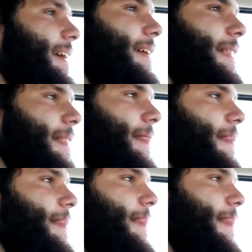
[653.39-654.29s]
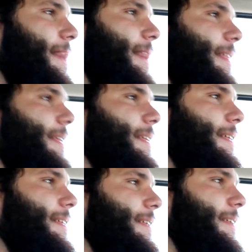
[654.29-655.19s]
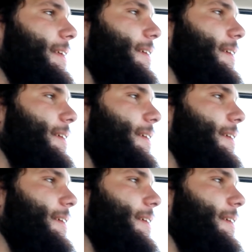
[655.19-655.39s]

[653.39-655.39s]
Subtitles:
Wales is a city, of course.